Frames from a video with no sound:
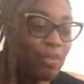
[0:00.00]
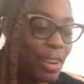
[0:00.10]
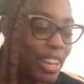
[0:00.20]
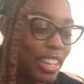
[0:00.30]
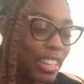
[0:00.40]

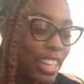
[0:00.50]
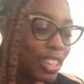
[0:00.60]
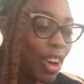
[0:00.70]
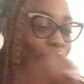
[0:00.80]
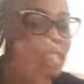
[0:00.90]
but
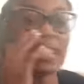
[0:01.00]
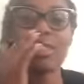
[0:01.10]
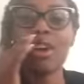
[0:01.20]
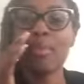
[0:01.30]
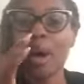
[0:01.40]
it's all good
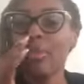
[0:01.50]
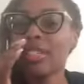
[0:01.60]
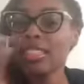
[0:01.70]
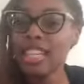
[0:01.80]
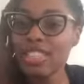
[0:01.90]
it's all about
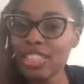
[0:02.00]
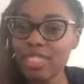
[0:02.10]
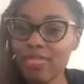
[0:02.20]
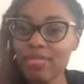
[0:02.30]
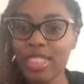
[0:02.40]
presentation
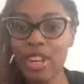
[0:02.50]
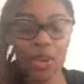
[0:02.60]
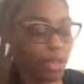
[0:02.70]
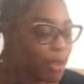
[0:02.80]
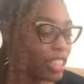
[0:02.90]
you
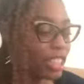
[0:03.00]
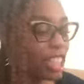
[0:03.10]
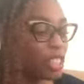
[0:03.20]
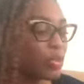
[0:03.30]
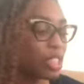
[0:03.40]
know the
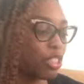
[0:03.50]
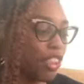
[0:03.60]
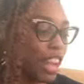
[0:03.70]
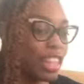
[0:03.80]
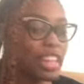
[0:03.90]
presentation was
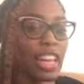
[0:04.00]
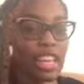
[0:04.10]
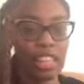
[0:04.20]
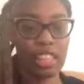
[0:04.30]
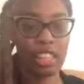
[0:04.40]
great
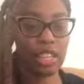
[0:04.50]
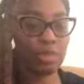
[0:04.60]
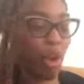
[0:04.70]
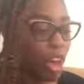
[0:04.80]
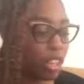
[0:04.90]
the
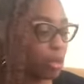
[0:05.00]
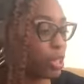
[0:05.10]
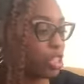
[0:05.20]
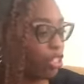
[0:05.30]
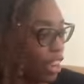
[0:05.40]
product
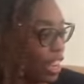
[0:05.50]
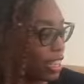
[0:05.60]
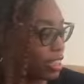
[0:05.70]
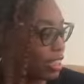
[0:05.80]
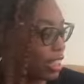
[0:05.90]
was great